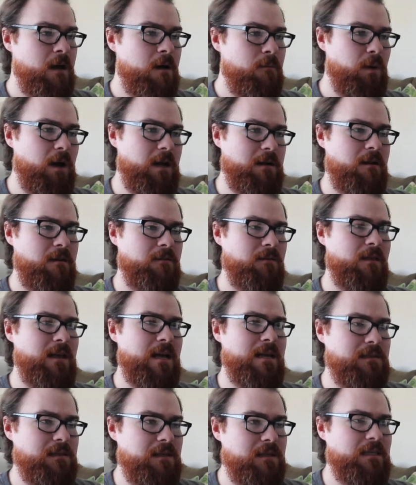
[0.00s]
But
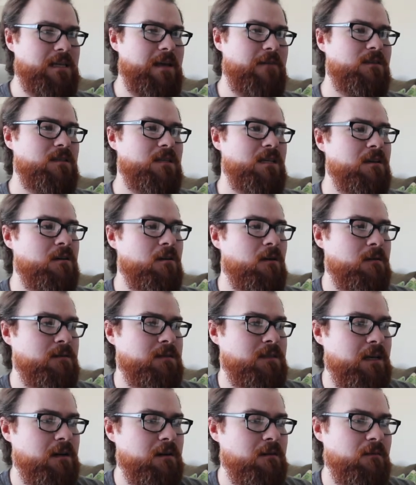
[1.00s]
nonetheless, the 17
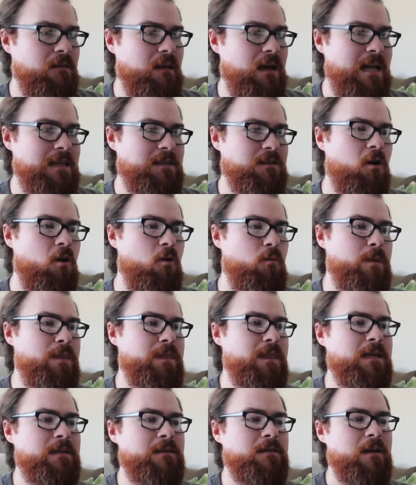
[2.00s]
cards here, let's open
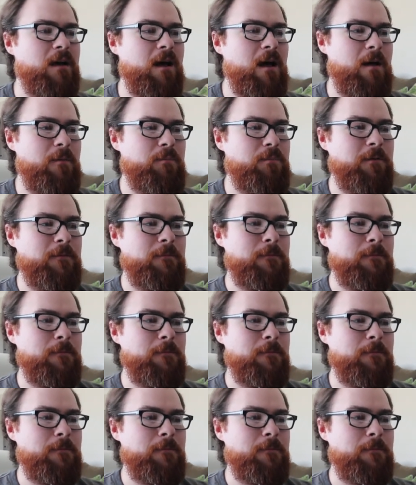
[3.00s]
this up.